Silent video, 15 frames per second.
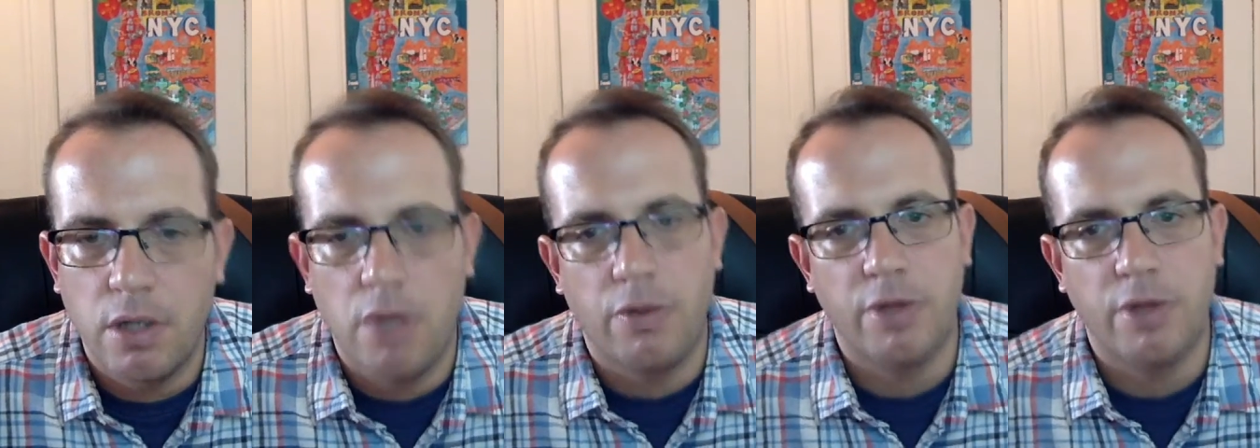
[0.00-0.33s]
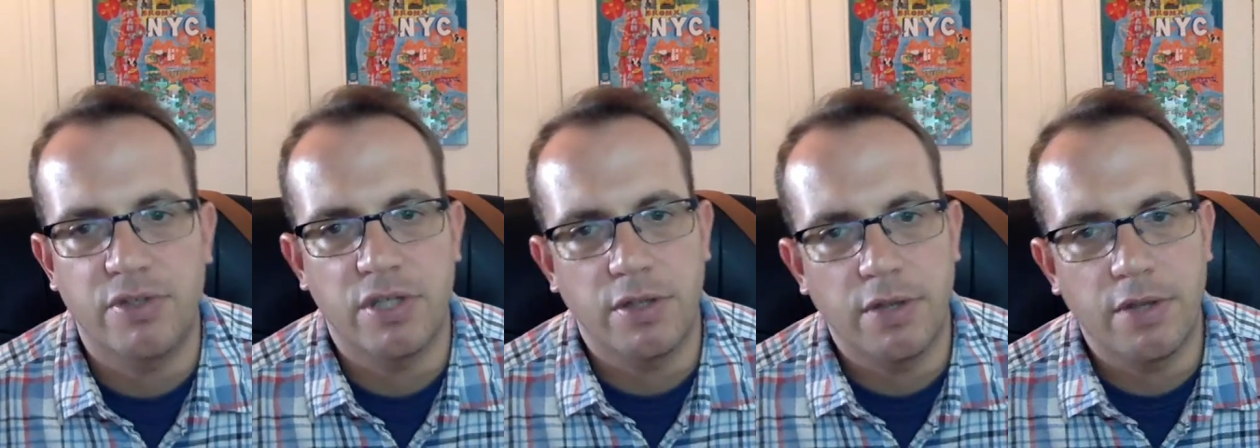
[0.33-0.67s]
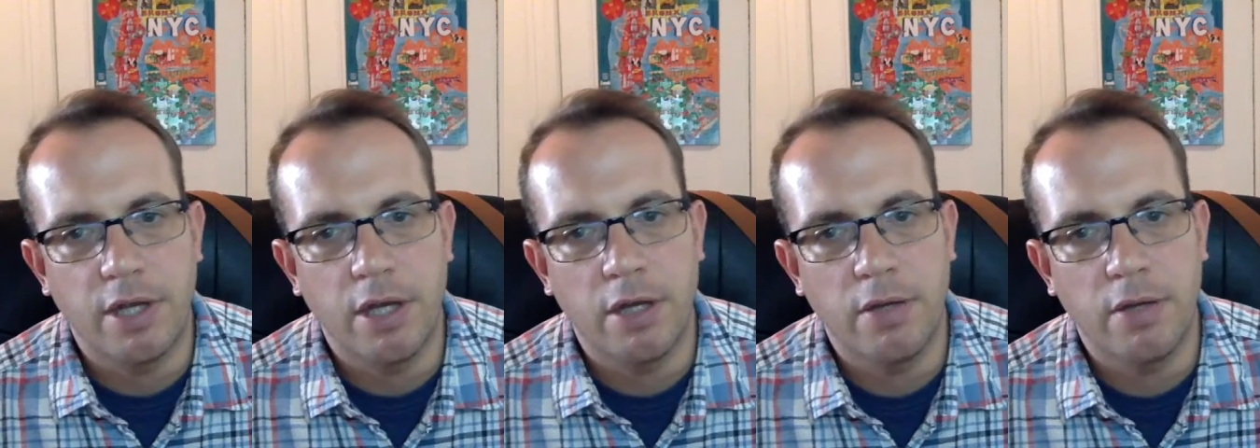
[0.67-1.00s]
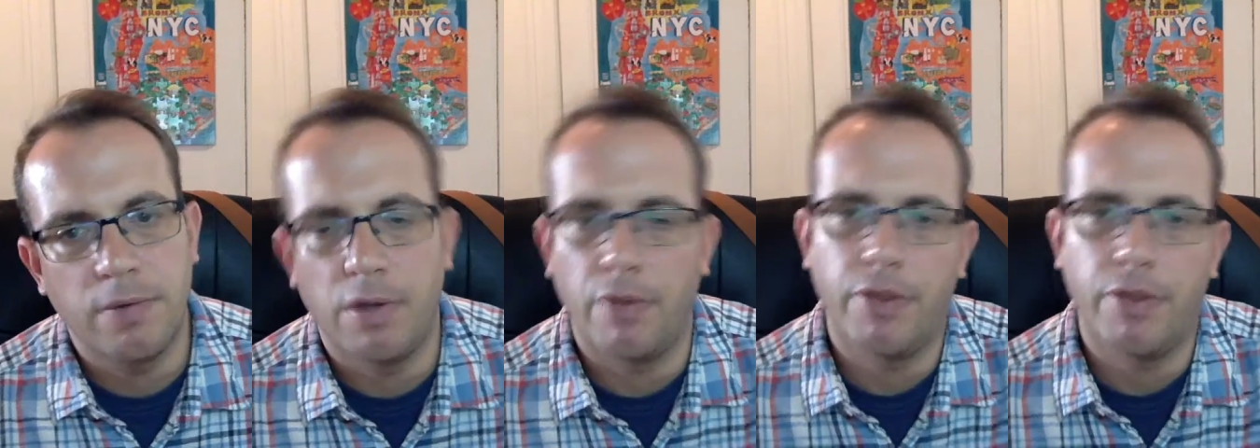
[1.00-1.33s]
They'll sit there and
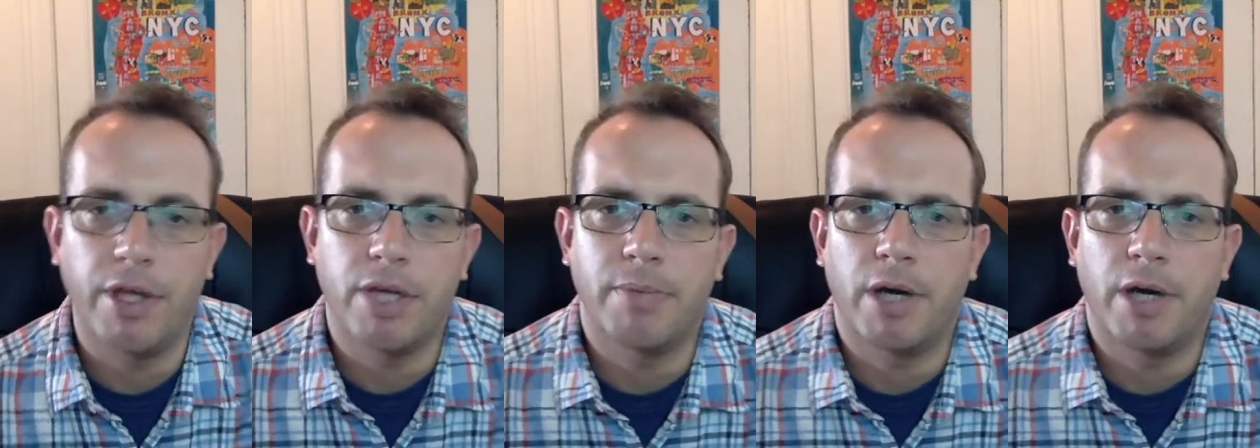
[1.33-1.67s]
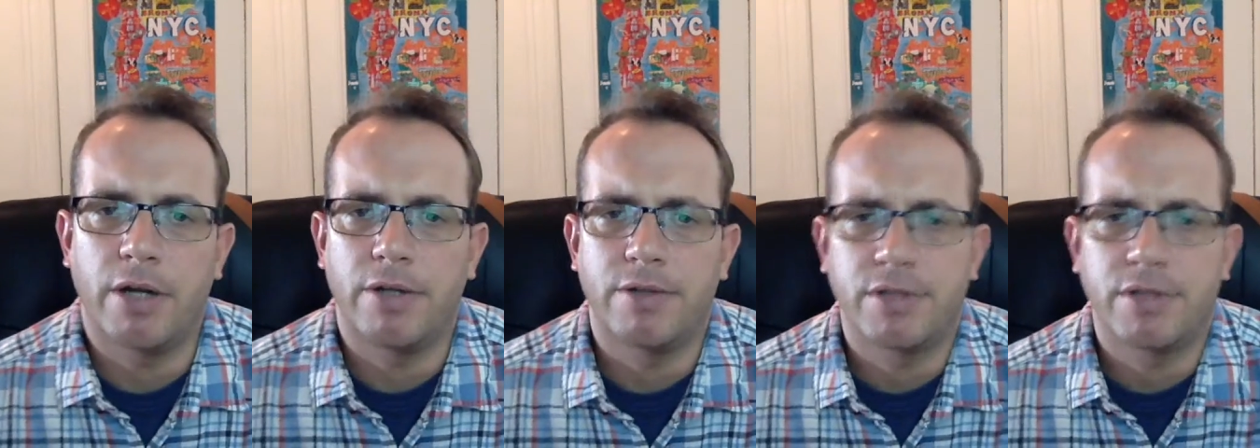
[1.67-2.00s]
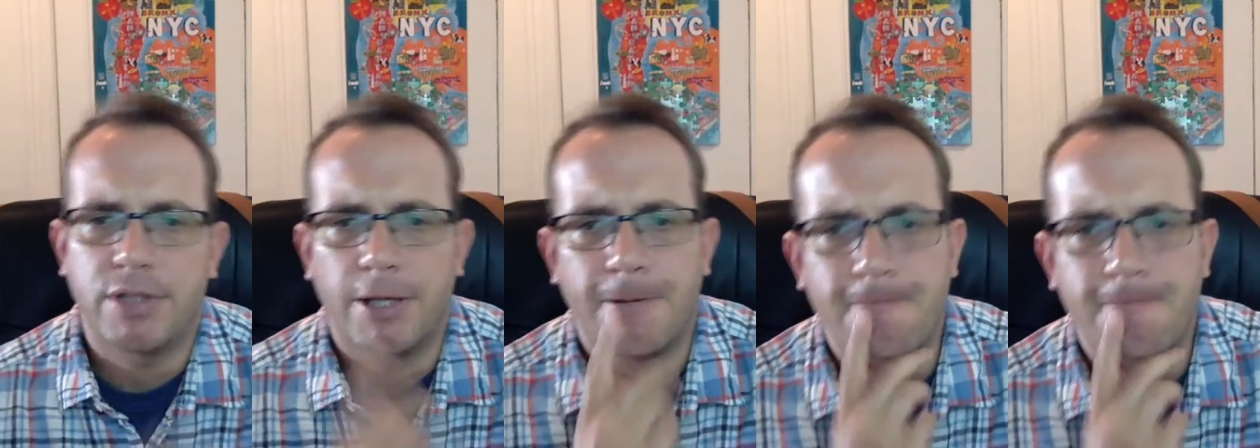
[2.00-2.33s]
they'll think about it and say,